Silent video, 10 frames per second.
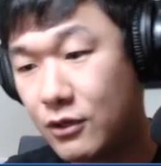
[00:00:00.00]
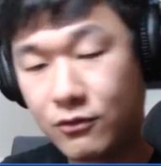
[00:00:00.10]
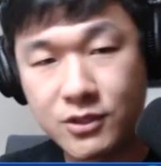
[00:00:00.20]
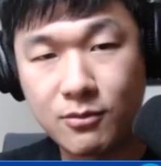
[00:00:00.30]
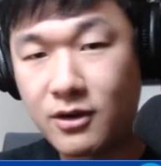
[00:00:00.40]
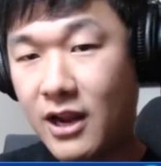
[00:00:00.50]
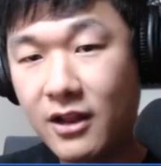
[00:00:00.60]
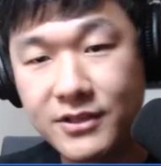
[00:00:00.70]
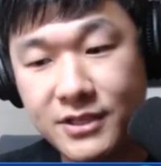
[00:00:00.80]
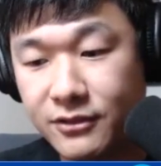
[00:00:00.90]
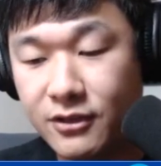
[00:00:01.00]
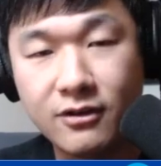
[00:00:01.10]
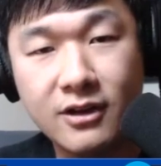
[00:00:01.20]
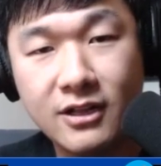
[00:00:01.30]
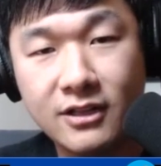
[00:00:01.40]
smart analysts out there
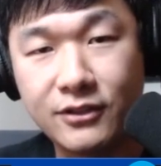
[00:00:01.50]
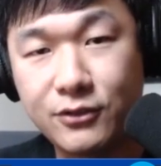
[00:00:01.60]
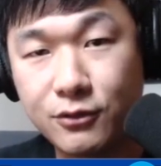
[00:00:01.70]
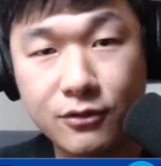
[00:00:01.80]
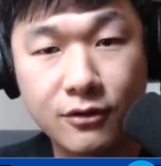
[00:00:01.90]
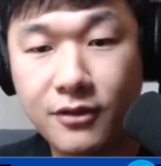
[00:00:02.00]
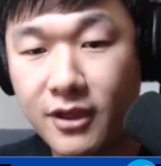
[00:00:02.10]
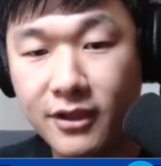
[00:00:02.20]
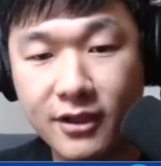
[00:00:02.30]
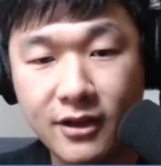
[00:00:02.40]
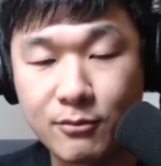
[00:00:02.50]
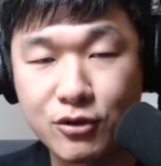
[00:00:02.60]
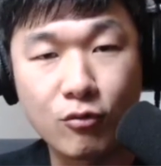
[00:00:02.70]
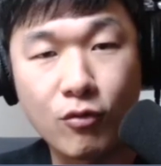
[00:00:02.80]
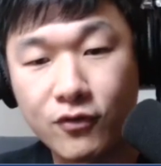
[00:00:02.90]
that do their thing, and I'm sure
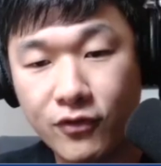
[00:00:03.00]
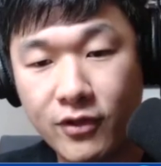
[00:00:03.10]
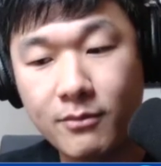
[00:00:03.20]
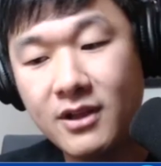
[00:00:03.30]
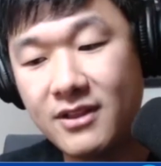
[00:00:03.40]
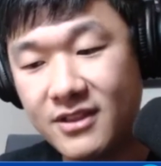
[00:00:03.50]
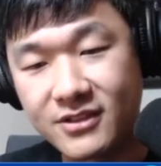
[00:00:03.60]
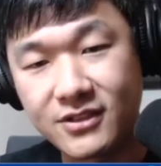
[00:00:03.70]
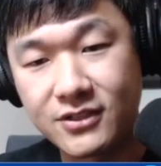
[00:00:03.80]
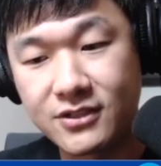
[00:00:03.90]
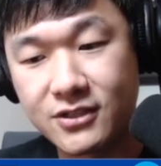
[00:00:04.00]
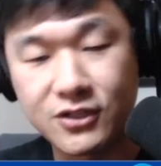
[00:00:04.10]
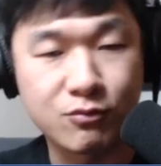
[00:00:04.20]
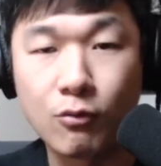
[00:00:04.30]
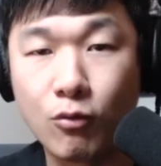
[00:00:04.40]
it works for them. This is
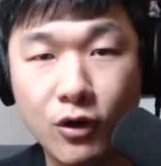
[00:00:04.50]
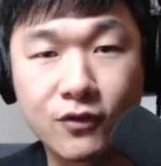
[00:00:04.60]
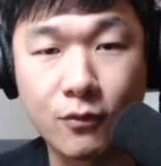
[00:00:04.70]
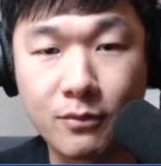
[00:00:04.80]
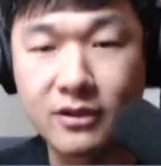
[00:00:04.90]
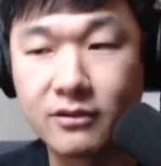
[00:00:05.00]
just what works for me.